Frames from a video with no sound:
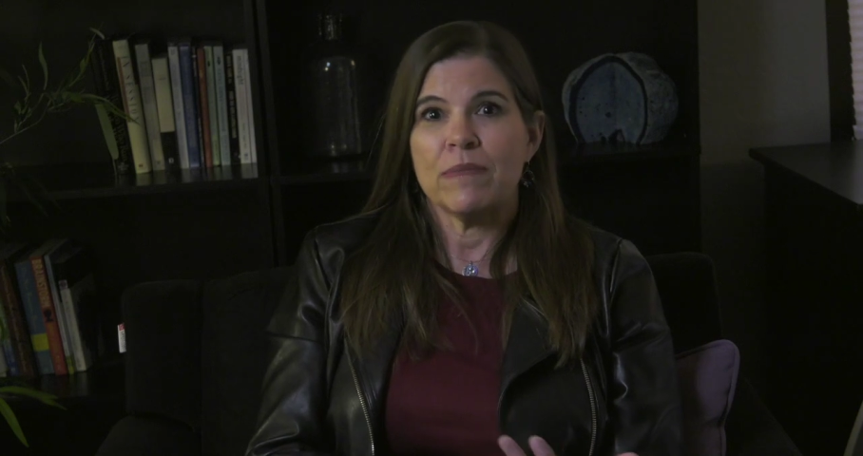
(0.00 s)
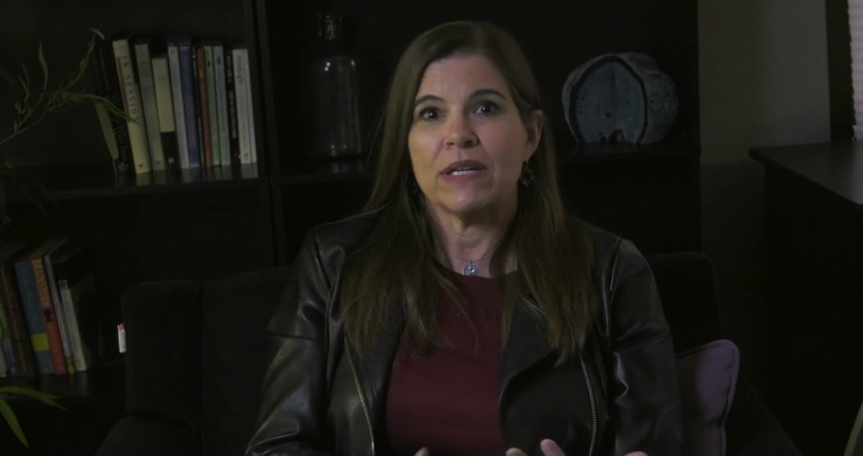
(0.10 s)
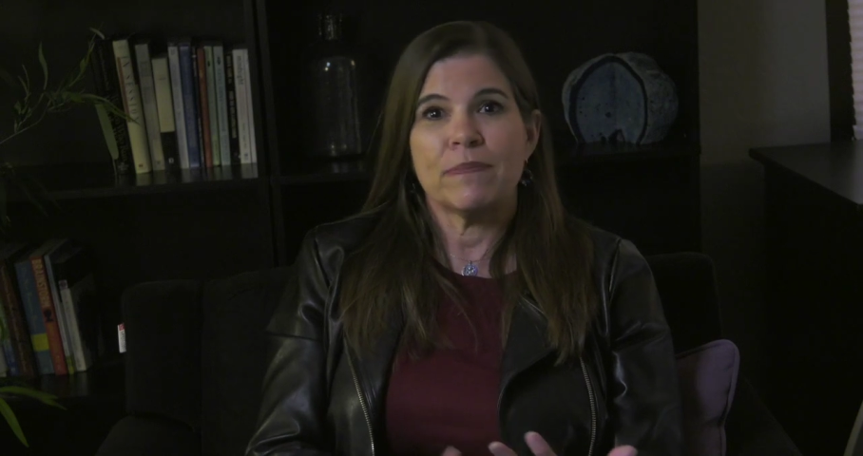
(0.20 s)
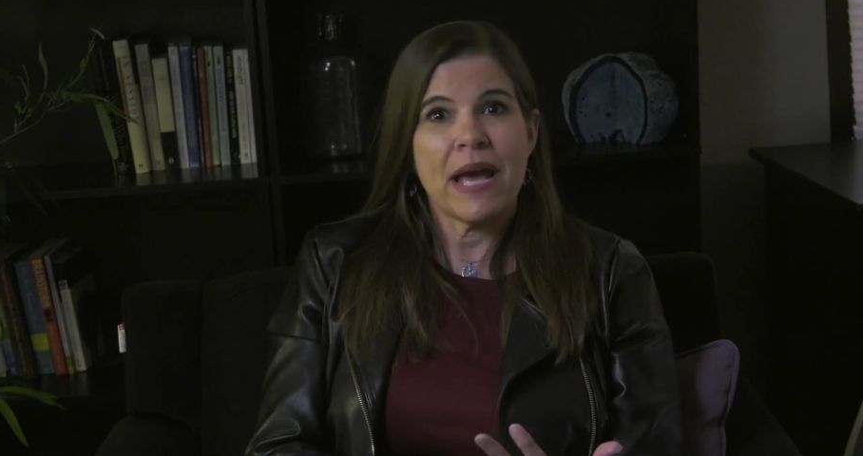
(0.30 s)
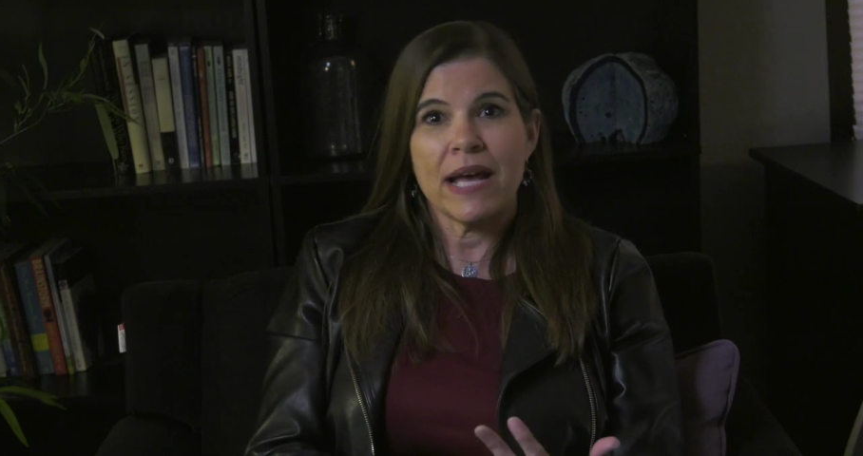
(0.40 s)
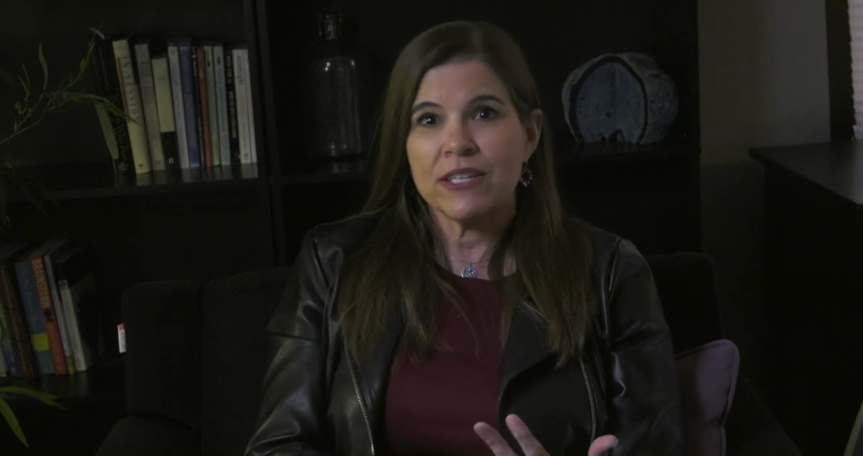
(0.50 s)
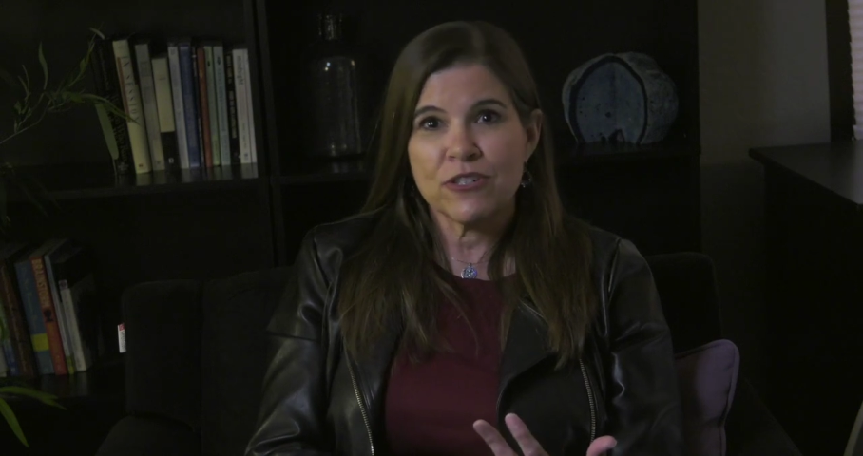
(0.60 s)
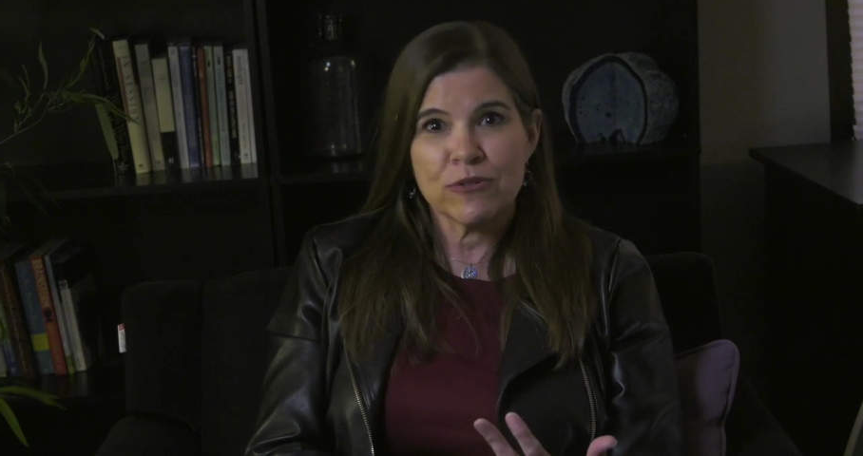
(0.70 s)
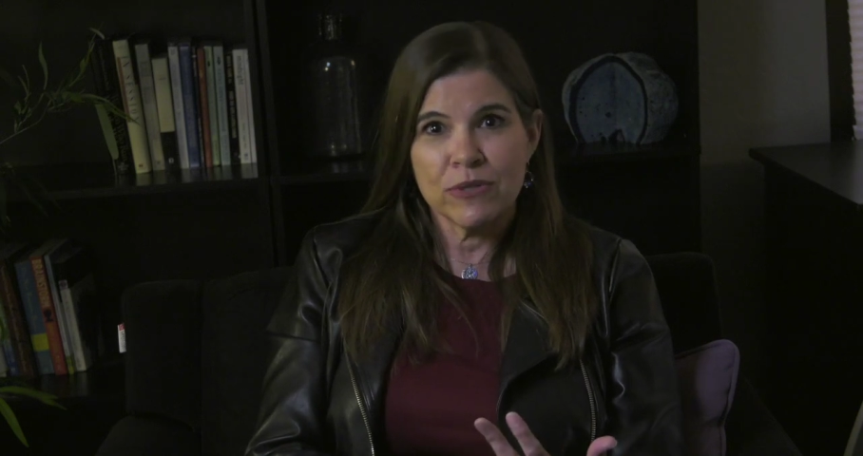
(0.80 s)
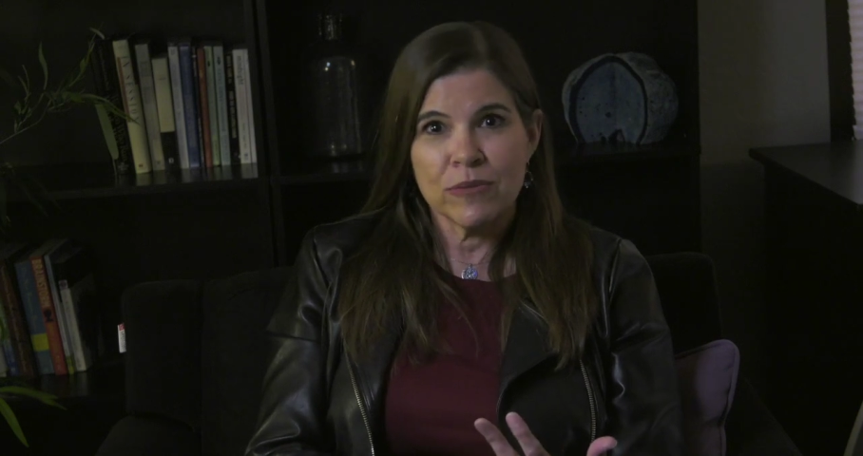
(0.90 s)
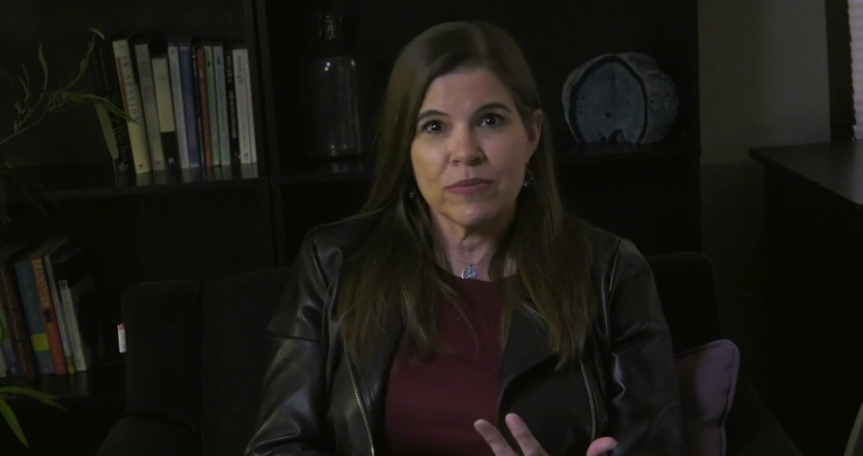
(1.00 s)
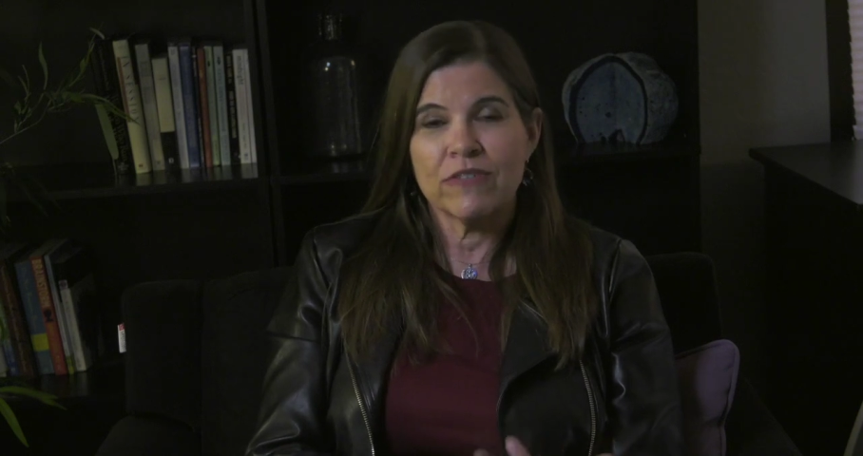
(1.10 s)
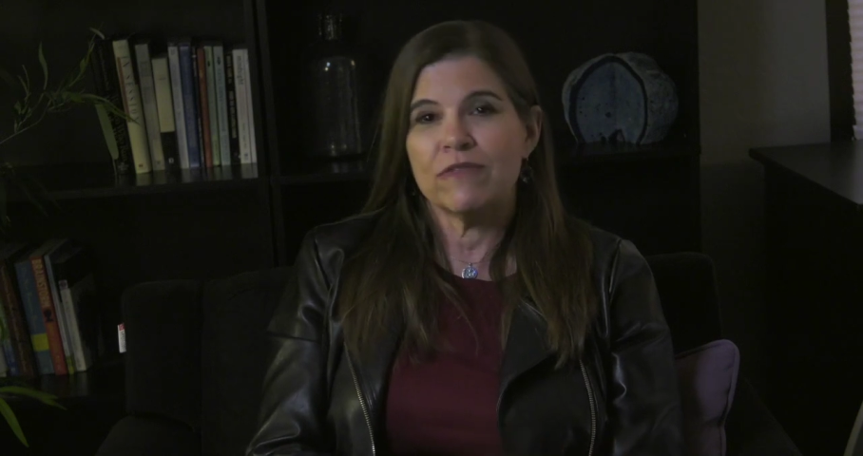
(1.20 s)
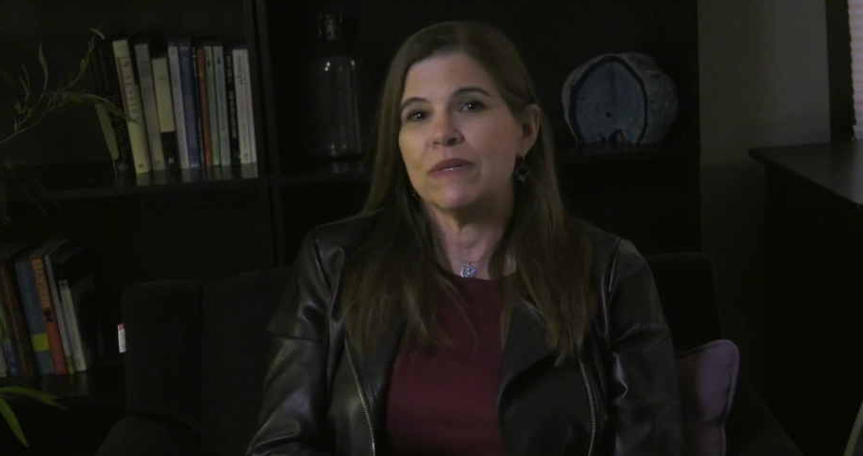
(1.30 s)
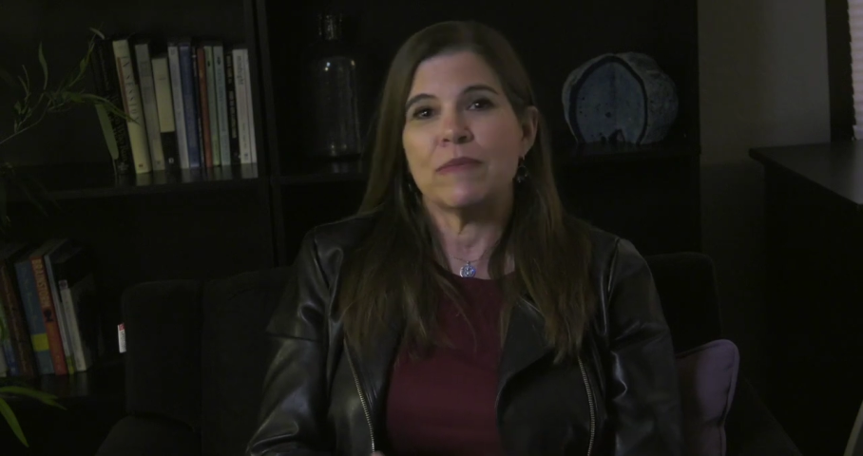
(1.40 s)
my pastor will
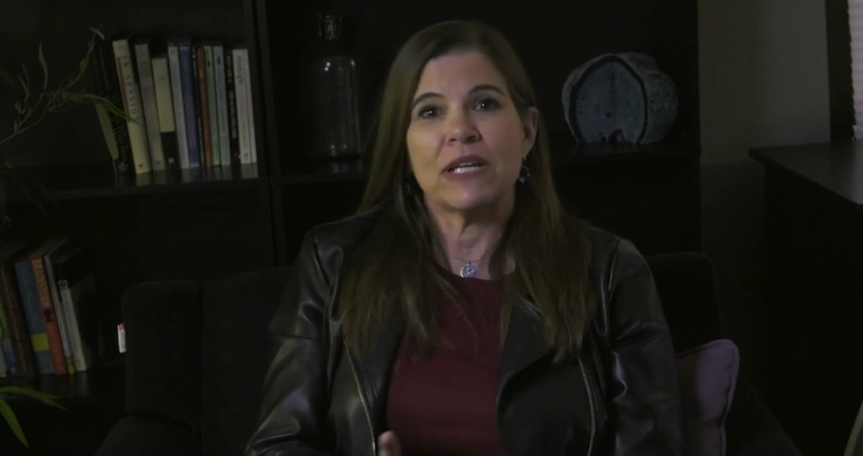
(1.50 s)
approve of me,